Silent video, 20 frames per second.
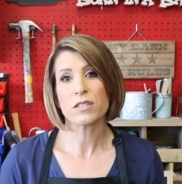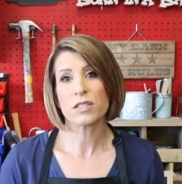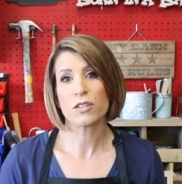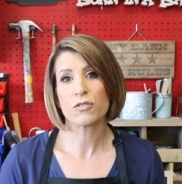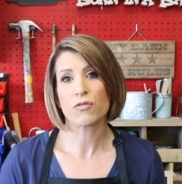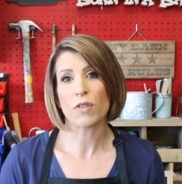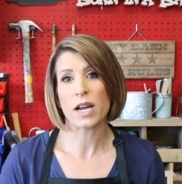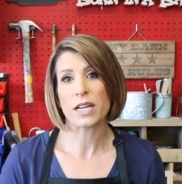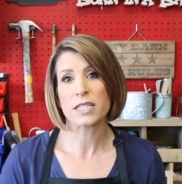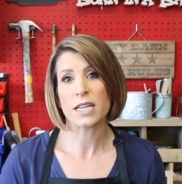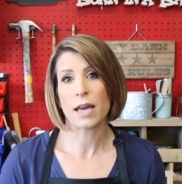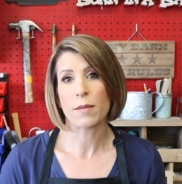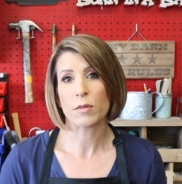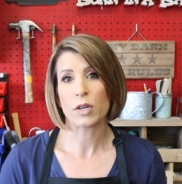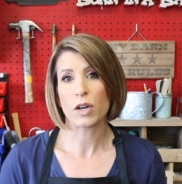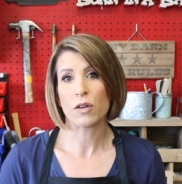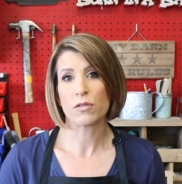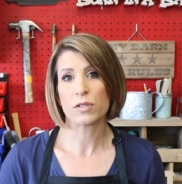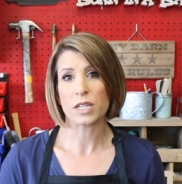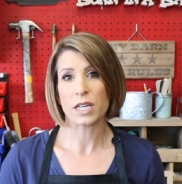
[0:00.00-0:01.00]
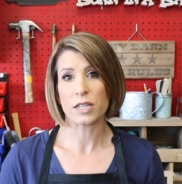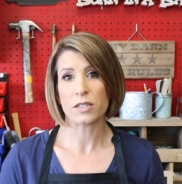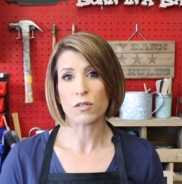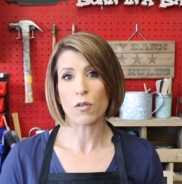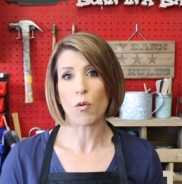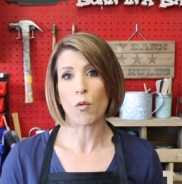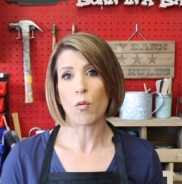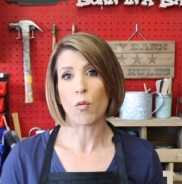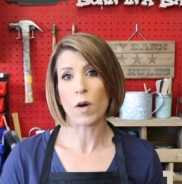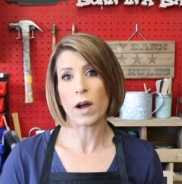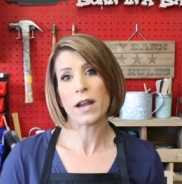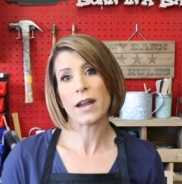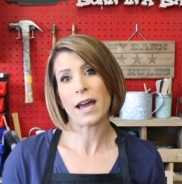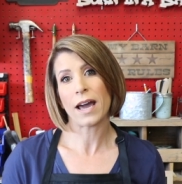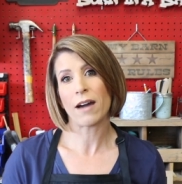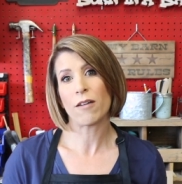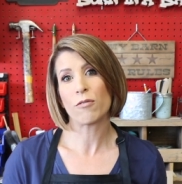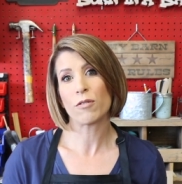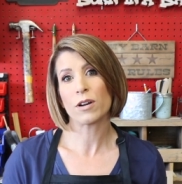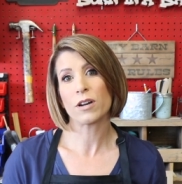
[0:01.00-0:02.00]
as the dry time goes, it's 1
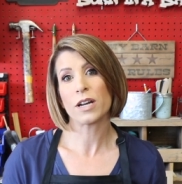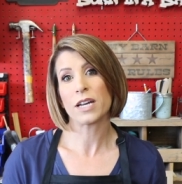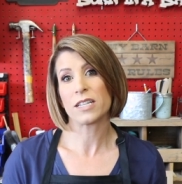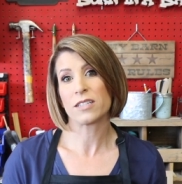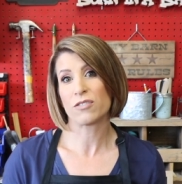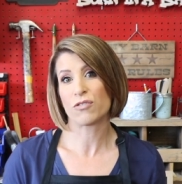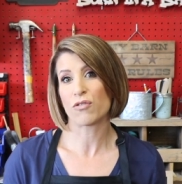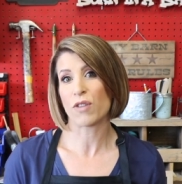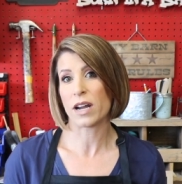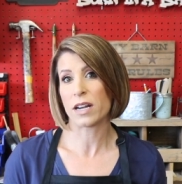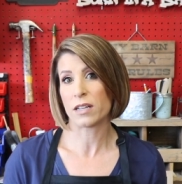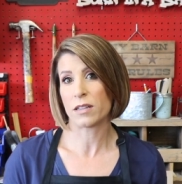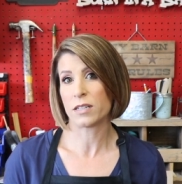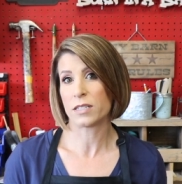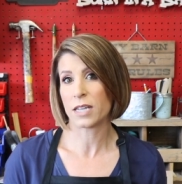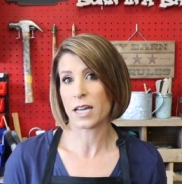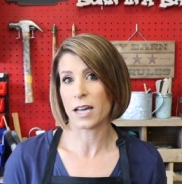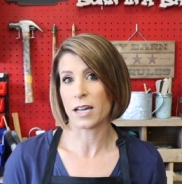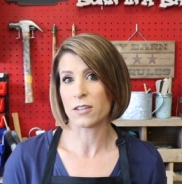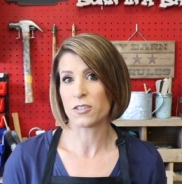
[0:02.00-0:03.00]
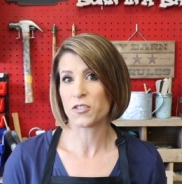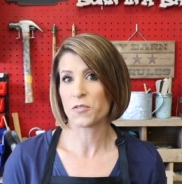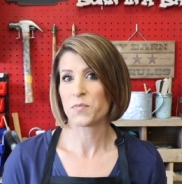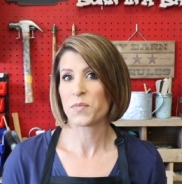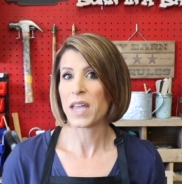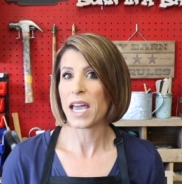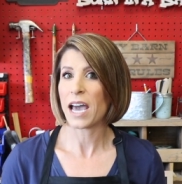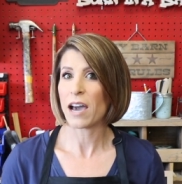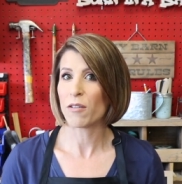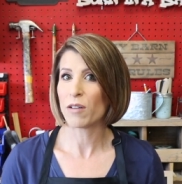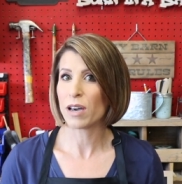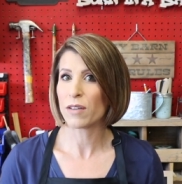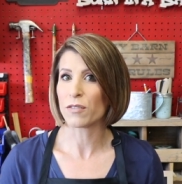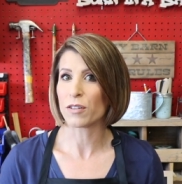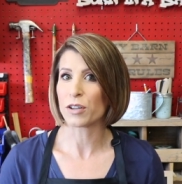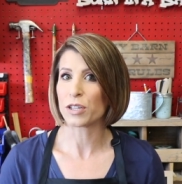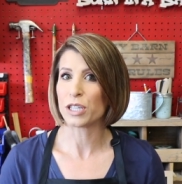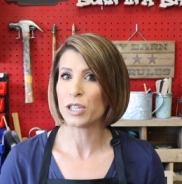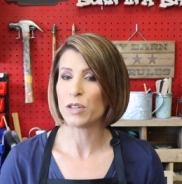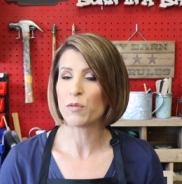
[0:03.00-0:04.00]
hour, it's dry to the touch.
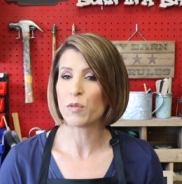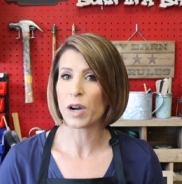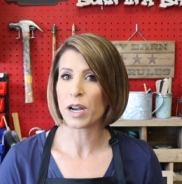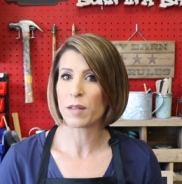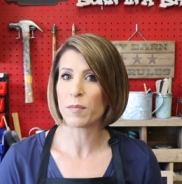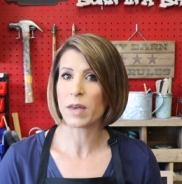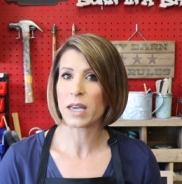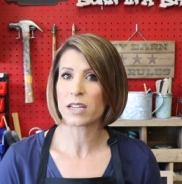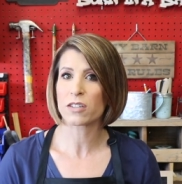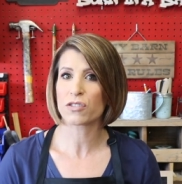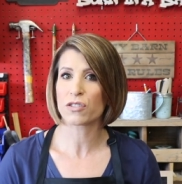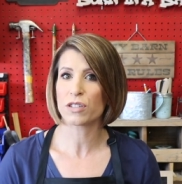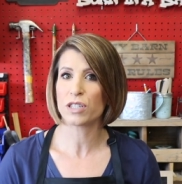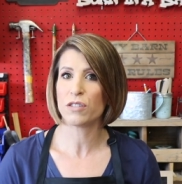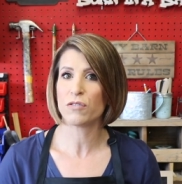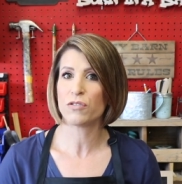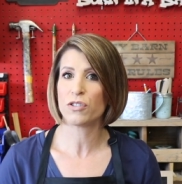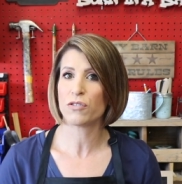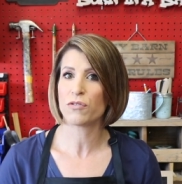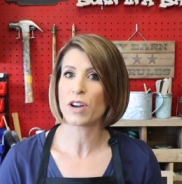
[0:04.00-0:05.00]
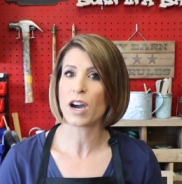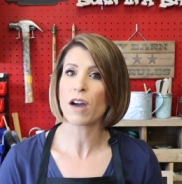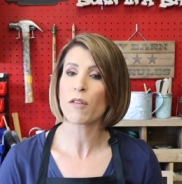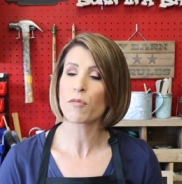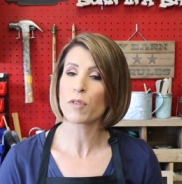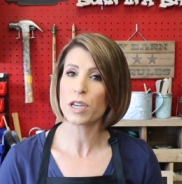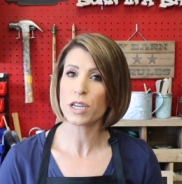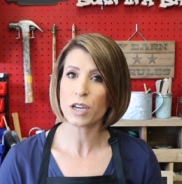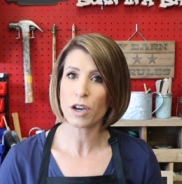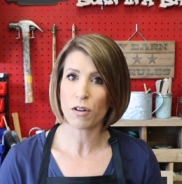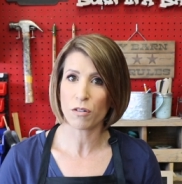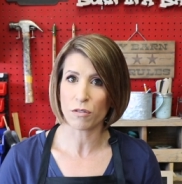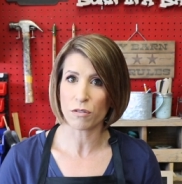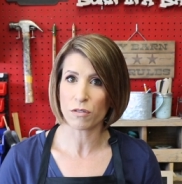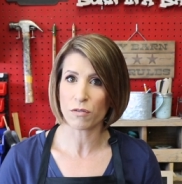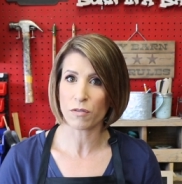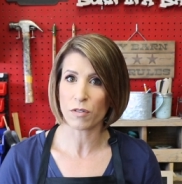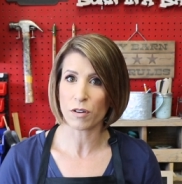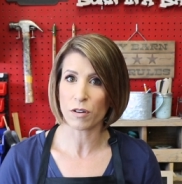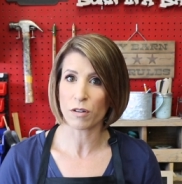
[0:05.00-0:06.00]
However, you wanna make sure you do not recoat
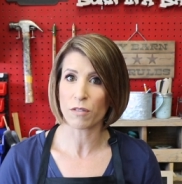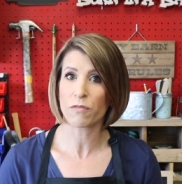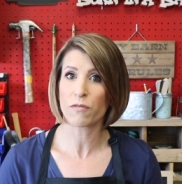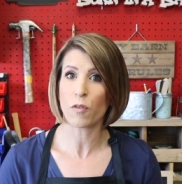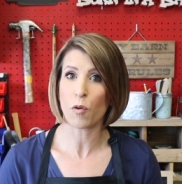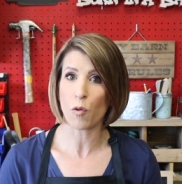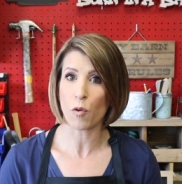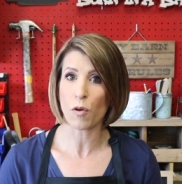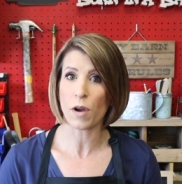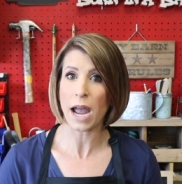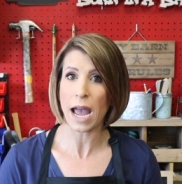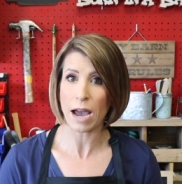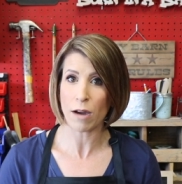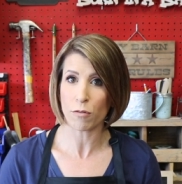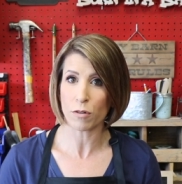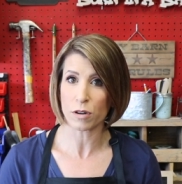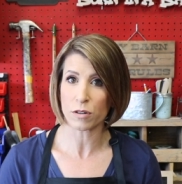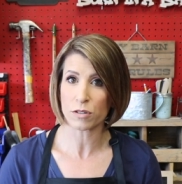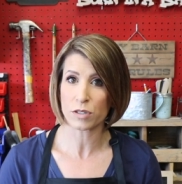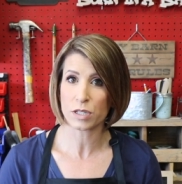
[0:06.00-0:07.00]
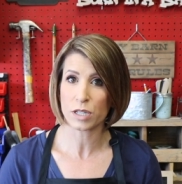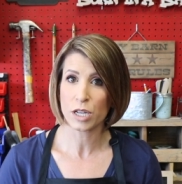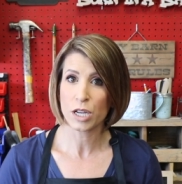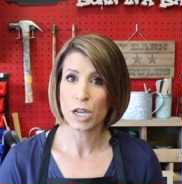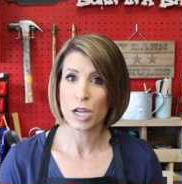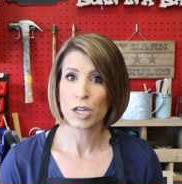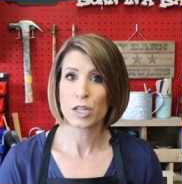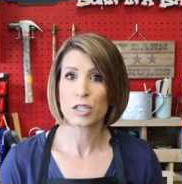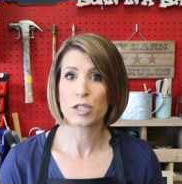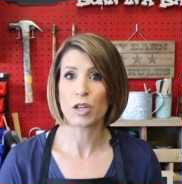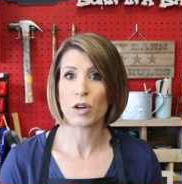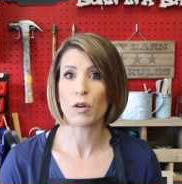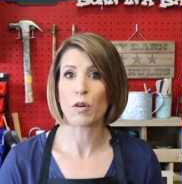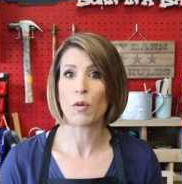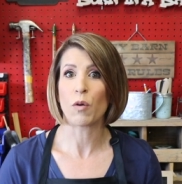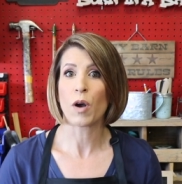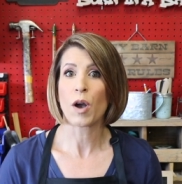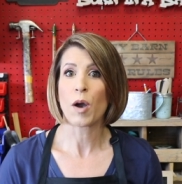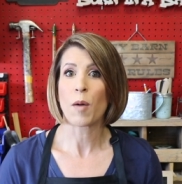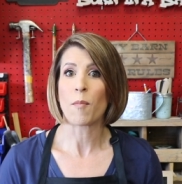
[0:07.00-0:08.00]
for 4 hours.
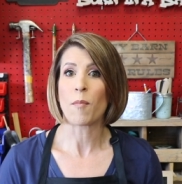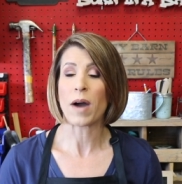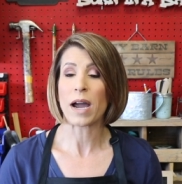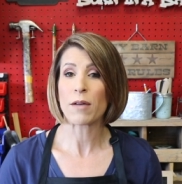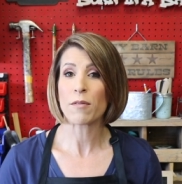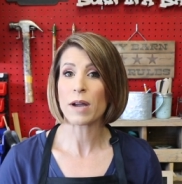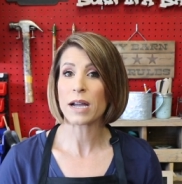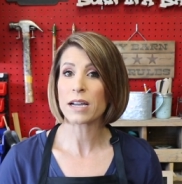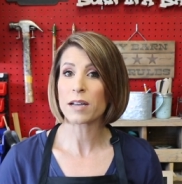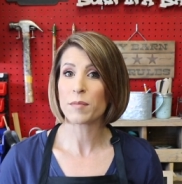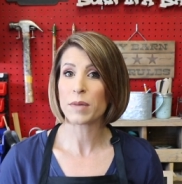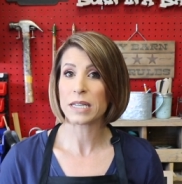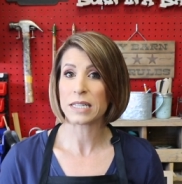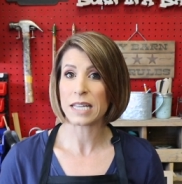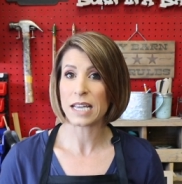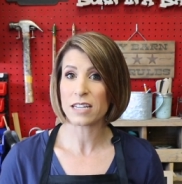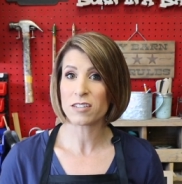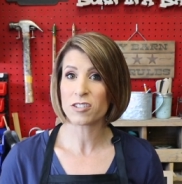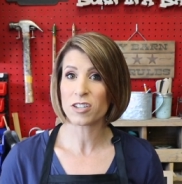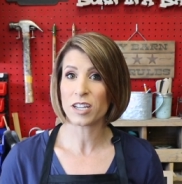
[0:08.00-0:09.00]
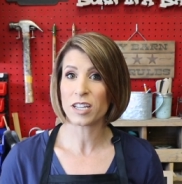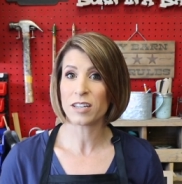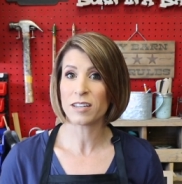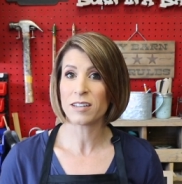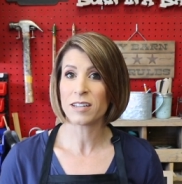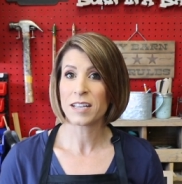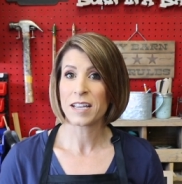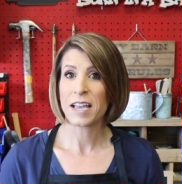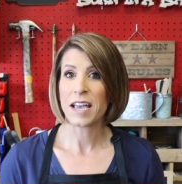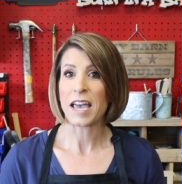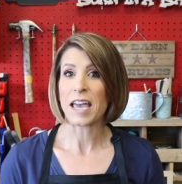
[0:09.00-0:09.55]
So my recommendation,